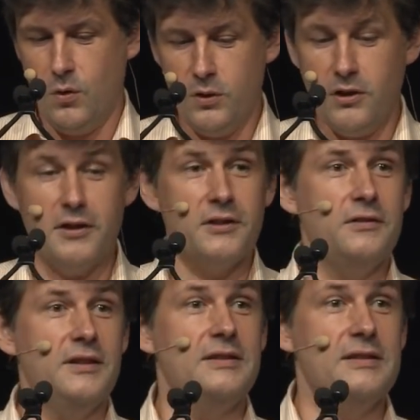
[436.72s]
One article
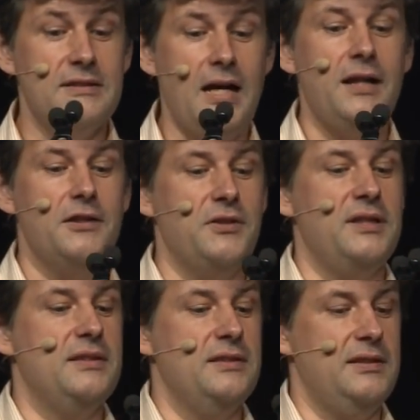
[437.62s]
that does not
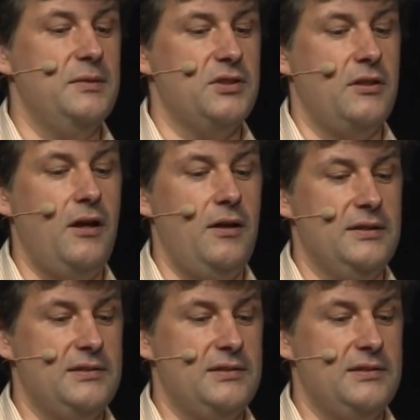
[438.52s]
address these themes at all